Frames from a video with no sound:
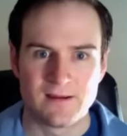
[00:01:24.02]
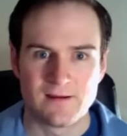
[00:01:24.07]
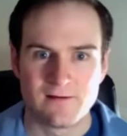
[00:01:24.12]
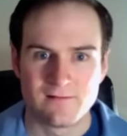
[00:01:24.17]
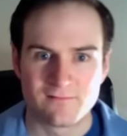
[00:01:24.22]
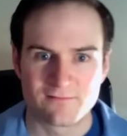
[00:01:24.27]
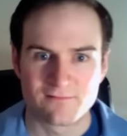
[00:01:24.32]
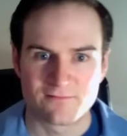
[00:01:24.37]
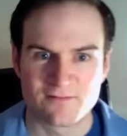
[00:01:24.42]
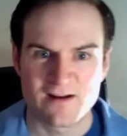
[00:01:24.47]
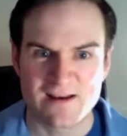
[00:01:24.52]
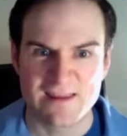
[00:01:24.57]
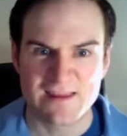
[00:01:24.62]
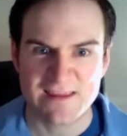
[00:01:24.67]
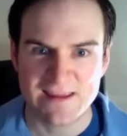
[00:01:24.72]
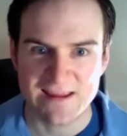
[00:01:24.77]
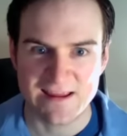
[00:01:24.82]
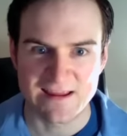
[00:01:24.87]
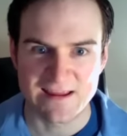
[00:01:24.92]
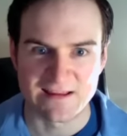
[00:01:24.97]
Freddy
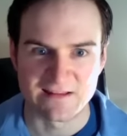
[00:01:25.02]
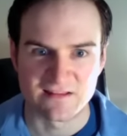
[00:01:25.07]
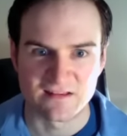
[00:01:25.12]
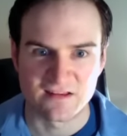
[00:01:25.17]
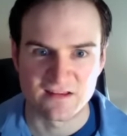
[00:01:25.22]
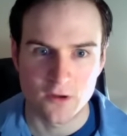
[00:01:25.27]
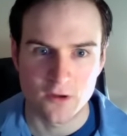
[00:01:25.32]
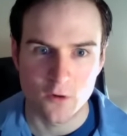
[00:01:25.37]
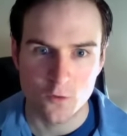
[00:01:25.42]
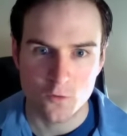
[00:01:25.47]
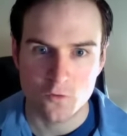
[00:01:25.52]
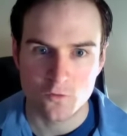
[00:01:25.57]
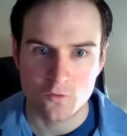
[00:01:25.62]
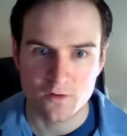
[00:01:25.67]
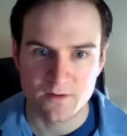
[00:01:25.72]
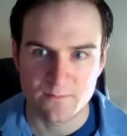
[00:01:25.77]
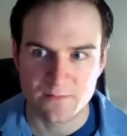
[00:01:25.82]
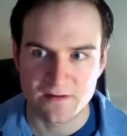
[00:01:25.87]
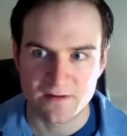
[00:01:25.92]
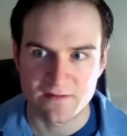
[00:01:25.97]
is so
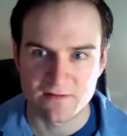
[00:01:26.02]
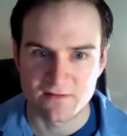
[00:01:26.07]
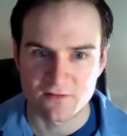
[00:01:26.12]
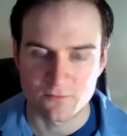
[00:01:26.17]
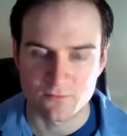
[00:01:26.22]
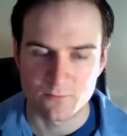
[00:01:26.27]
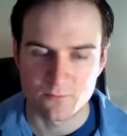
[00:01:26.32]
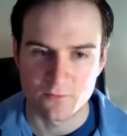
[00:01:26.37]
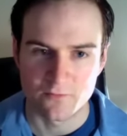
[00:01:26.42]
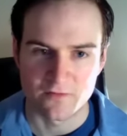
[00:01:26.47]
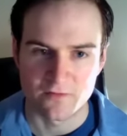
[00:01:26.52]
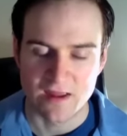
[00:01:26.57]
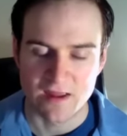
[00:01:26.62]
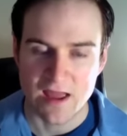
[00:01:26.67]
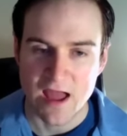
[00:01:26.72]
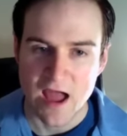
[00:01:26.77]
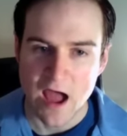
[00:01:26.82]
creepy in this movie.